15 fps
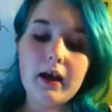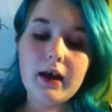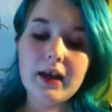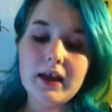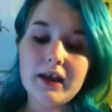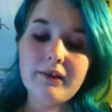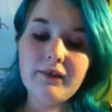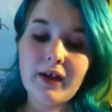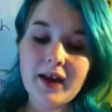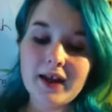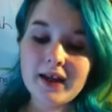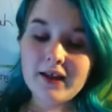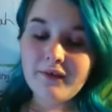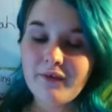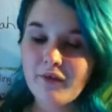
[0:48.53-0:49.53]
if I
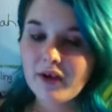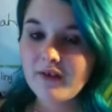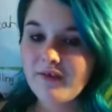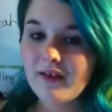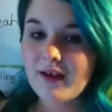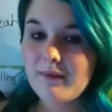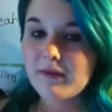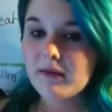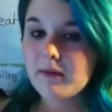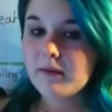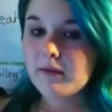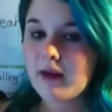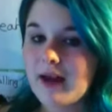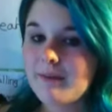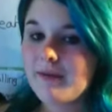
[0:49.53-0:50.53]
hit 45
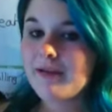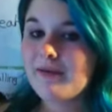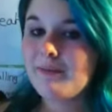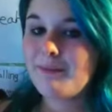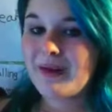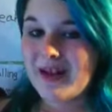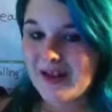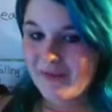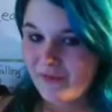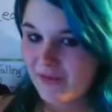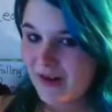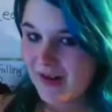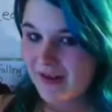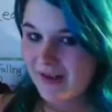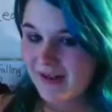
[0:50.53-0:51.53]
subscribers by
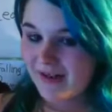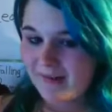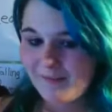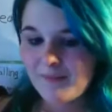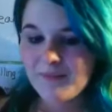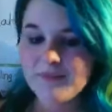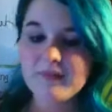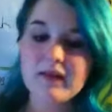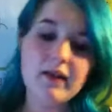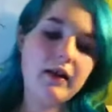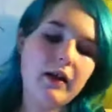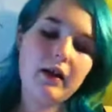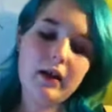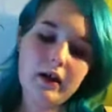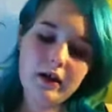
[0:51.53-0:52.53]
Friday,
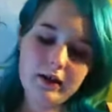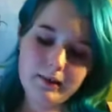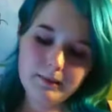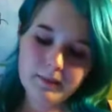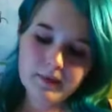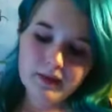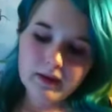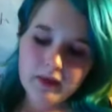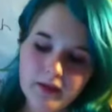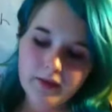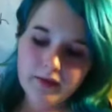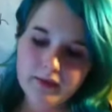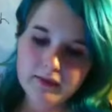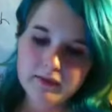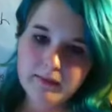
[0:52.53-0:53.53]
um,
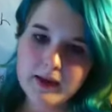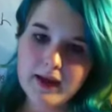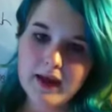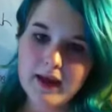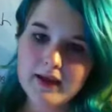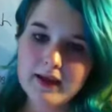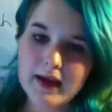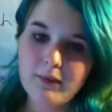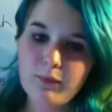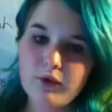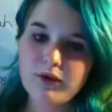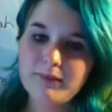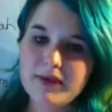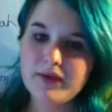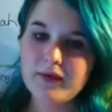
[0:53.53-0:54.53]
this weekend I
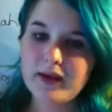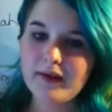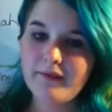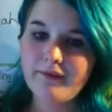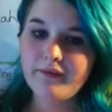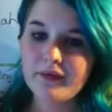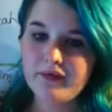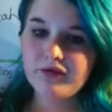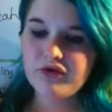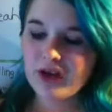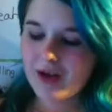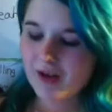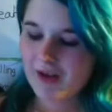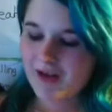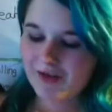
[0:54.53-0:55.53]
will be doing a food
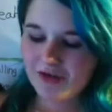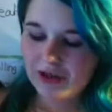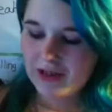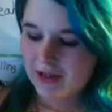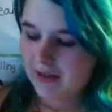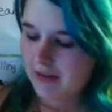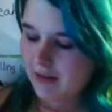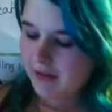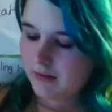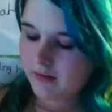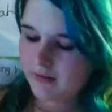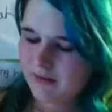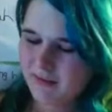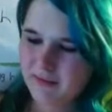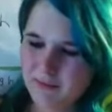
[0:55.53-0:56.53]
challenge, like
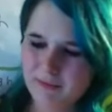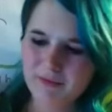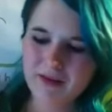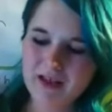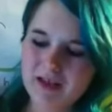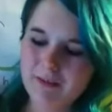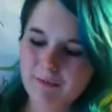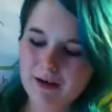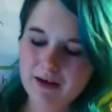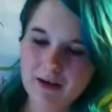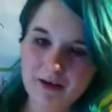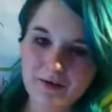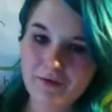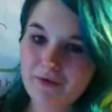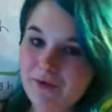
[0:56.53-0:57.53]
some really
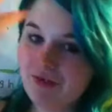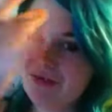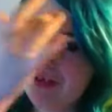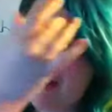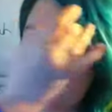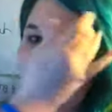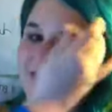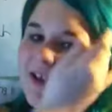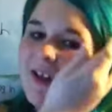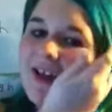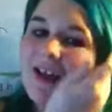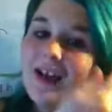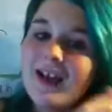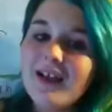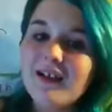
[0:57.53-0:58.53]
weird food challenge.
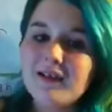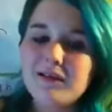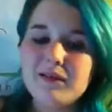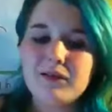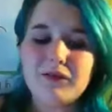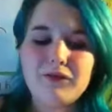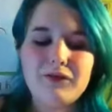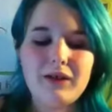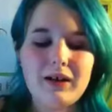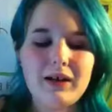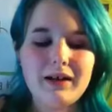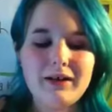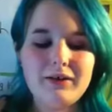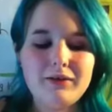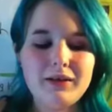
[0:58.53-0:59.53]
So
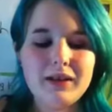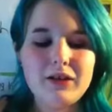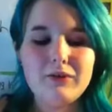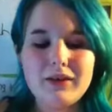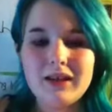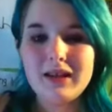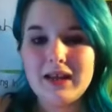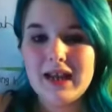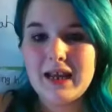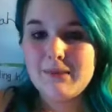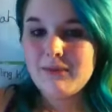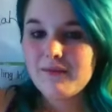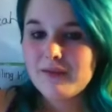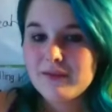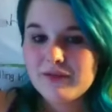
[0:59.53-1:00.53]
I don't really know what the name
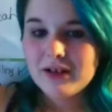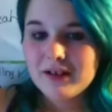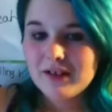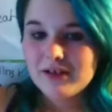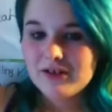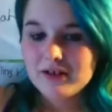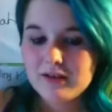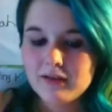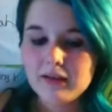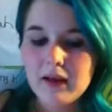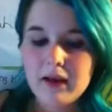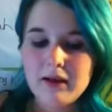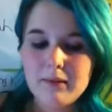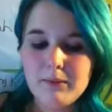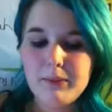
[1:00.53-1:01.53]
of this challenge is,
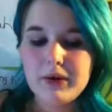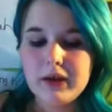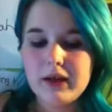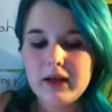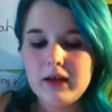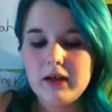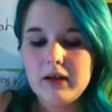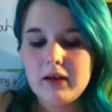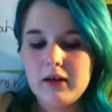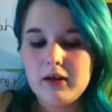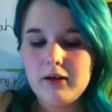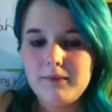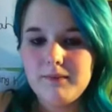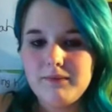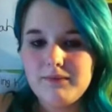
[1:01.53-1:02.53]
but
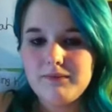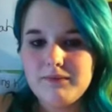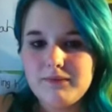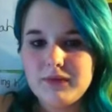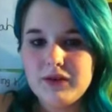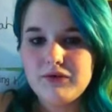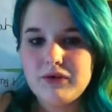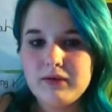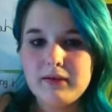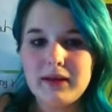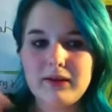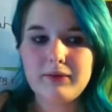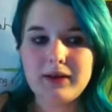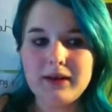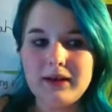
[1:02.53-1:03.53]
um, you just
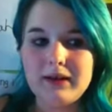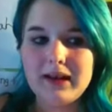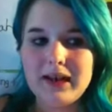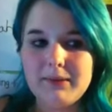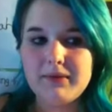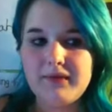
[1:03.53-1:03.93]
like write the names of